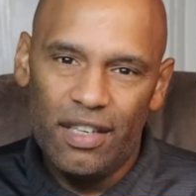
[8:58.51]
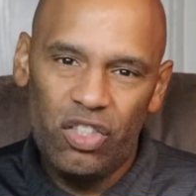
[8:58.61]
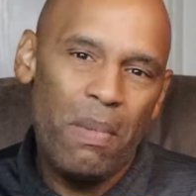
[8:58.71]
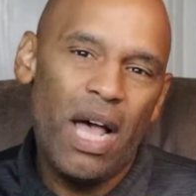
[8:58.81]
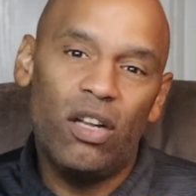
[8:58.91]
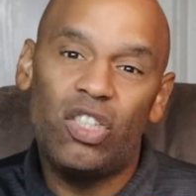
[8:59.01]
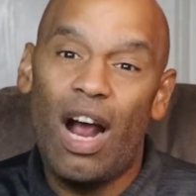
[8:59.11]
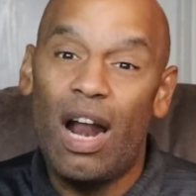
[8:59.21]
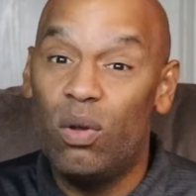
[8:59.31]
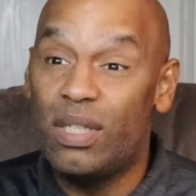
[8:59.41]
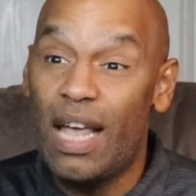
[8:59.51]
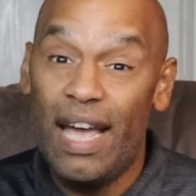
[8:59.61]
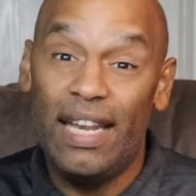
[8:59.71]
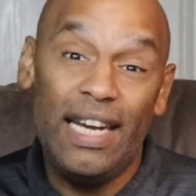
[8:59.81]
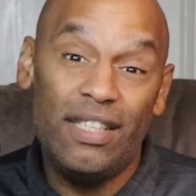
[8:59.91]
Jermall Charlo is
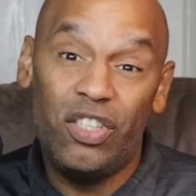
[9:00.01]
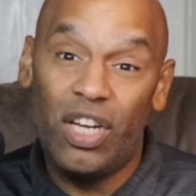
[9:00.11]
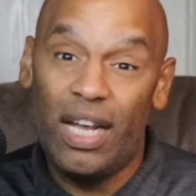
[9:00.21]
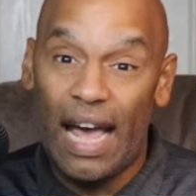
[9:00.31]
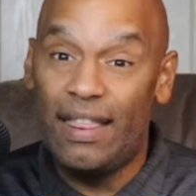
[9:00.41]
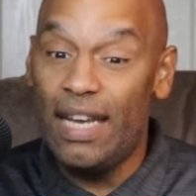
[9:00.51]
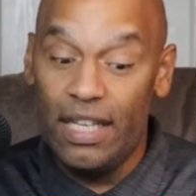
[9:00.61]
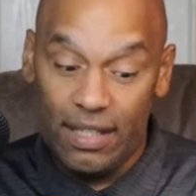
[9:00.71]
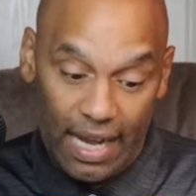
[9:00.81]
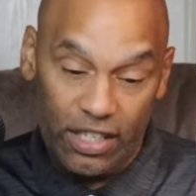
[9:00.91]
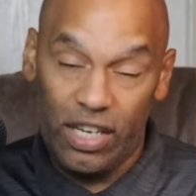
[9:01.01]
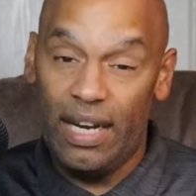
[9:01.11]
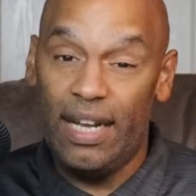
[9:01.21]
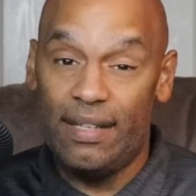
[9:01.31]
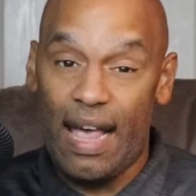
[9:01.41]
saying that he's Chinny. I think he said
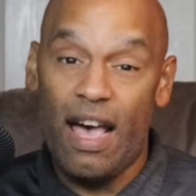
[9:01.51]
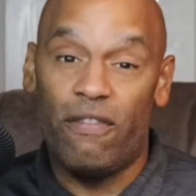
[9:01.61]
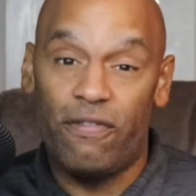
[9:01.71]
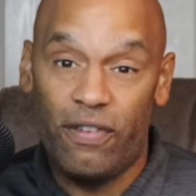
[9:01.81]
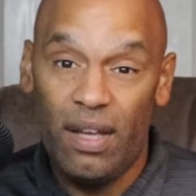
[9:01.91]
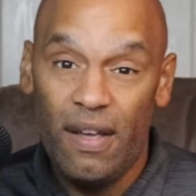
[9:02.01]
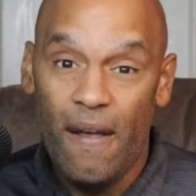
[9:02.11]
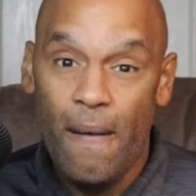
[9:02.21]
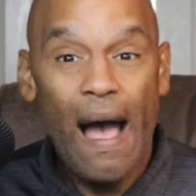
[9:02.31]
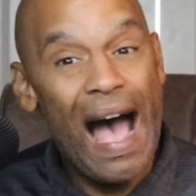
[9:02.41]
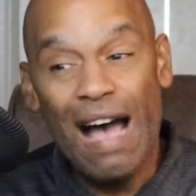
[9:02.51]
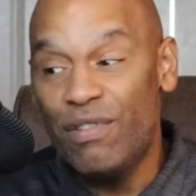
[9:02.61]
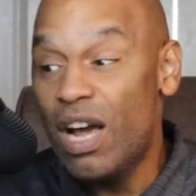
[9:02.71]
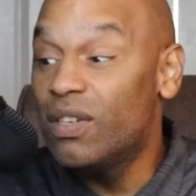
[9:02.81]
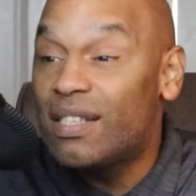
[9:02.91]
Chinny is F.
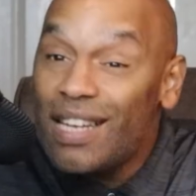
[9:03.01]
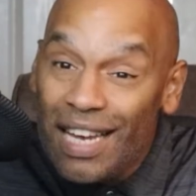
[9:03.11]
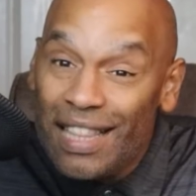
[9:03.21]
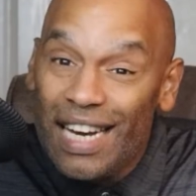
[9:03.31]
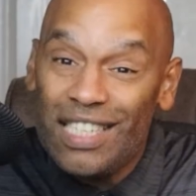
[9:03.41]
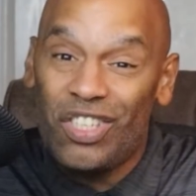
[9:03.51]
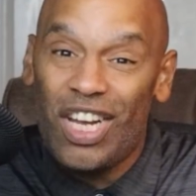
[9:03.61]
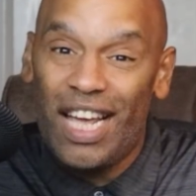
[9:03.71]
I've never seen that he's